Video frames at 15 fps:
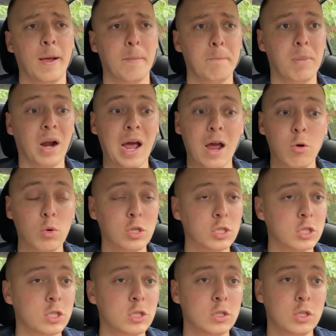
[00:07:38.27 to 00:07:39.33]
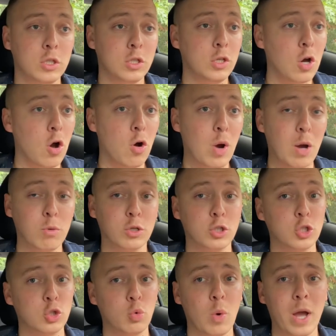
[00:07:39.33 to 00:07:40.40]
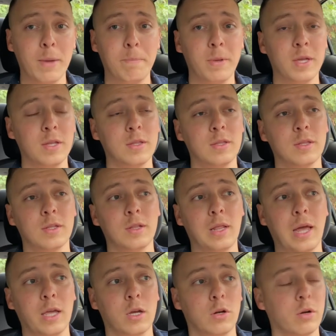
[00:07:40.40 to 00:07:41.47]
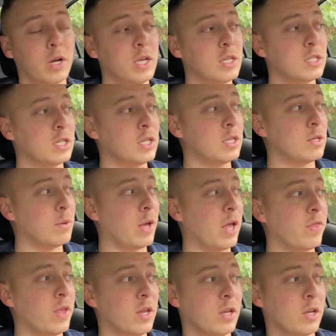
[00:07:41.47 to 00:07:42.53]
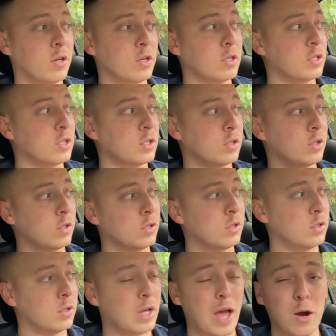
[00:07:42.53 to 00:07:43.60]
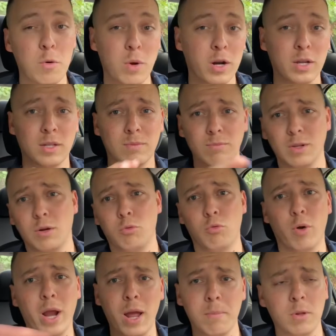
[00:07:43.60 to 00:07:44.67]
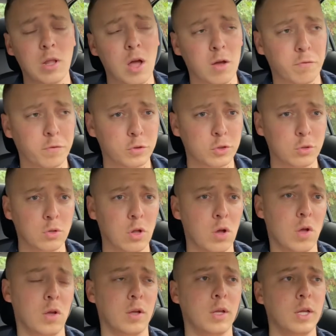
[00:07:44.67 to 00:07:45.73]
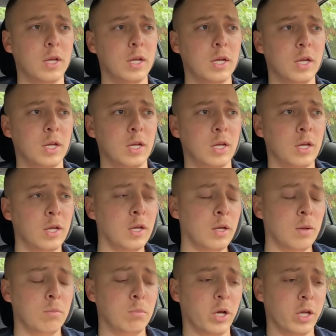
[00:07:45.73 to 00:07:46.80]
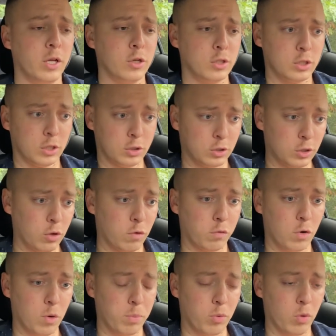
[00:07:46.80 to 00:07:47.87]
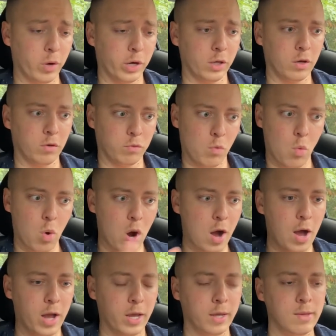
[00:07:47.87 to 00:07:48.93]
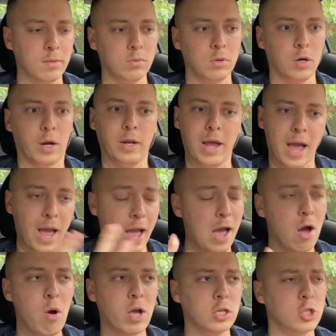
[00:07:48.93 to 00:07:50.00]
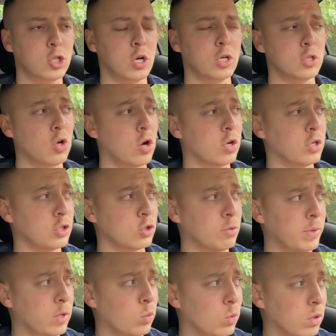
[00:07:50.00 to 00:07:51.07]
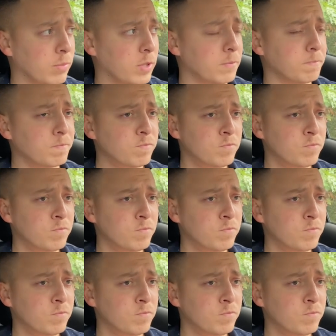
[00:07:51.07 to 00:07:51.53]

But I was, yo, I was swiping like crazy. And then here's, I don't want to ramble on for too long. But here's here's the overall point of why and how I started talking to so many women.